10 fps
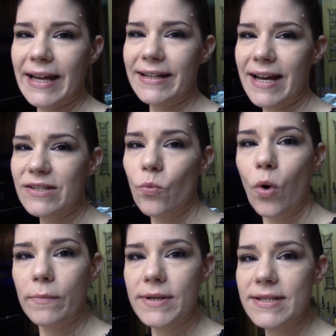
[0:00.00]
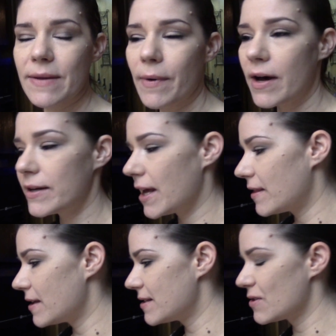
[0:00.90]
like nice and warm to sip on,
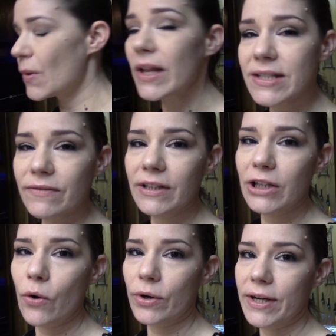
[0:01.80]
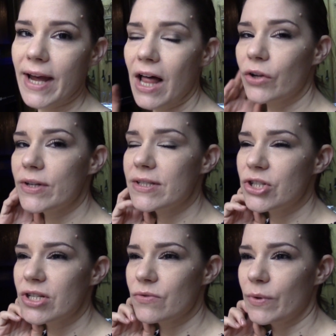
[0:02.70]
and this is relatively lower in calories,
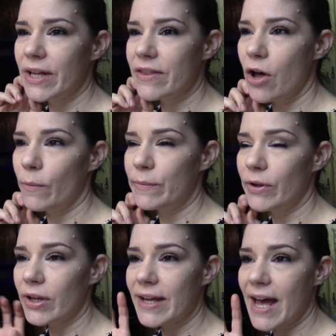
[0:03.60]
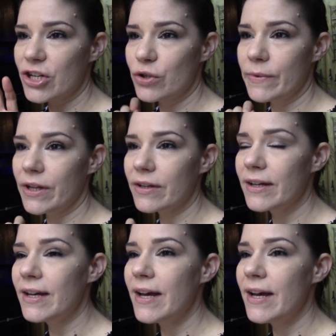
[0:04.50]
just really the almond milk and cashew milk.